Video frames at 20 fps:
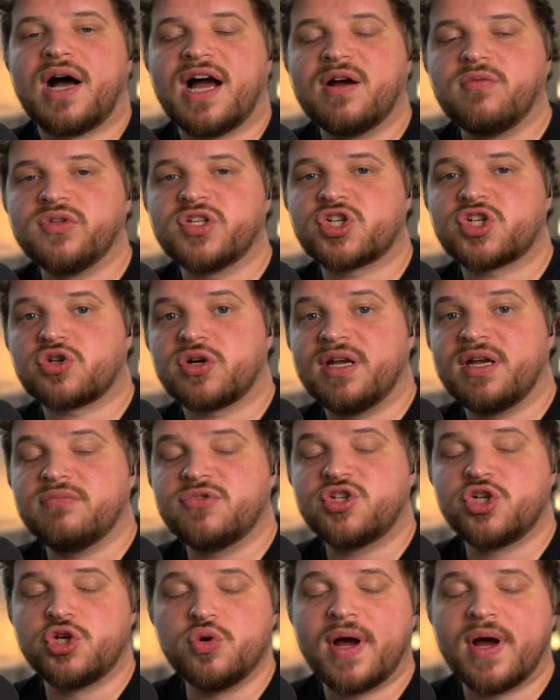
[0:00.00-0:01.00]
stream
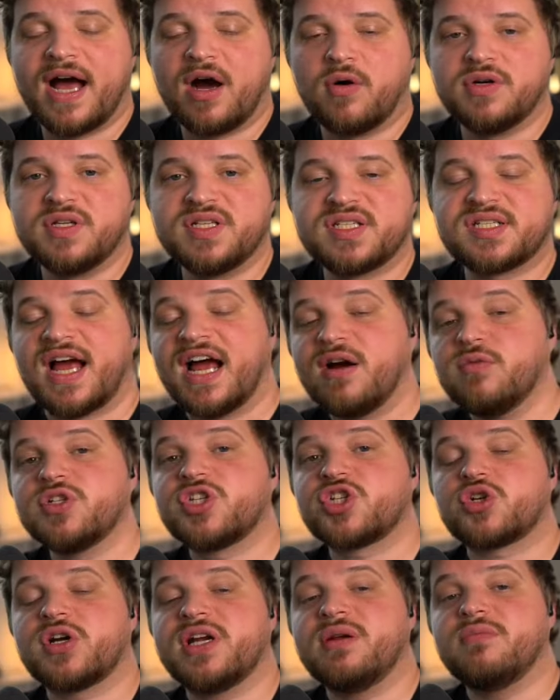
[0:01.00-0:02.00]
2 hours. I will
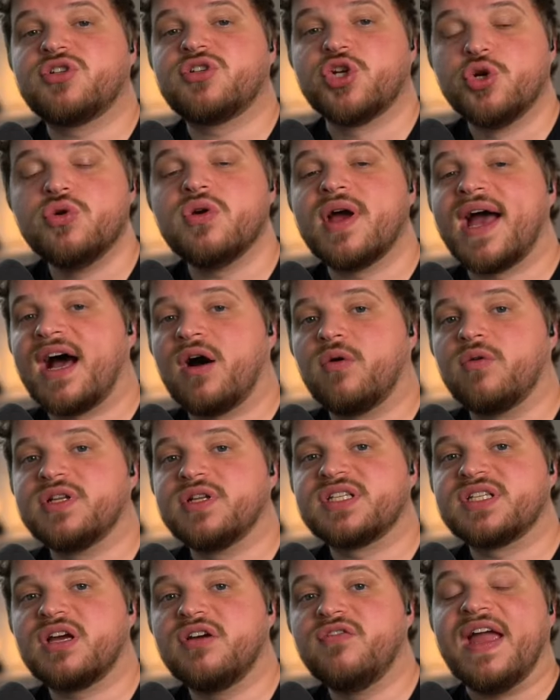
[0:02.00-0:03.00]
stream 2
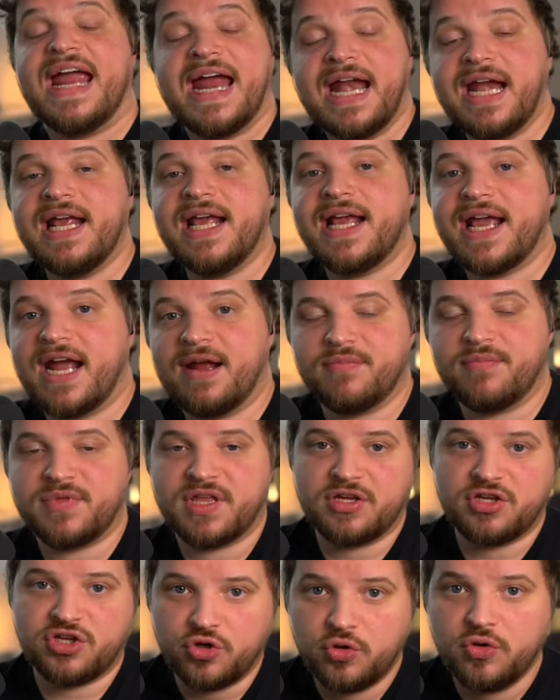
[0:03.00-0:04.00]
hours of any game
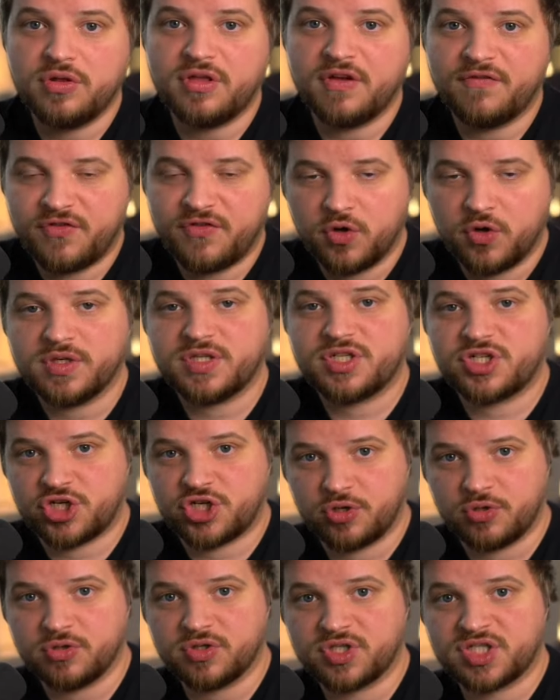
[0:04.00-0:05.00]
that you, the viewers,
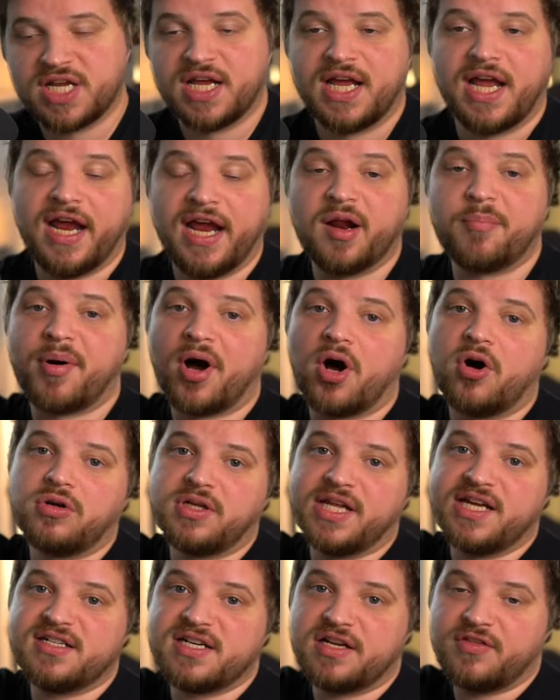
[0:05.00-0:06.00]
choose in a poll
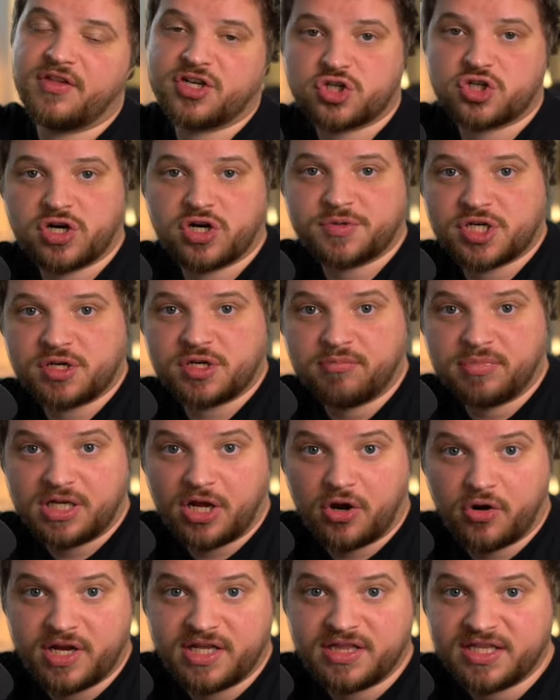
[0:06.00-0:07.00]
linked in the description
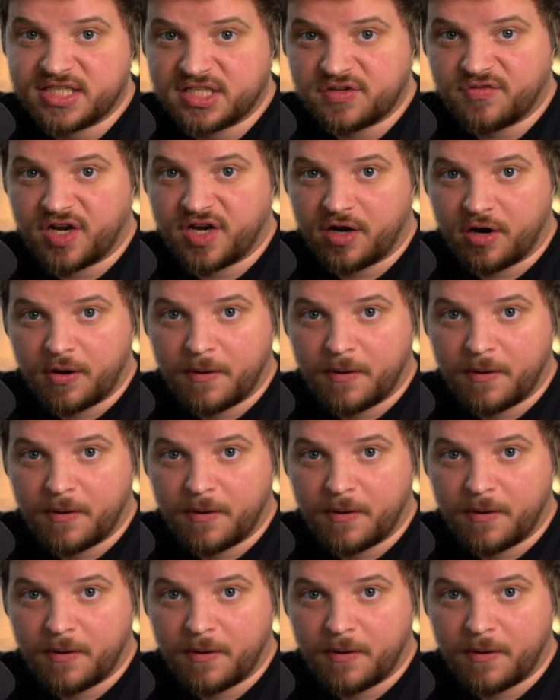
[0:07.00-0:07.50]
below in this video.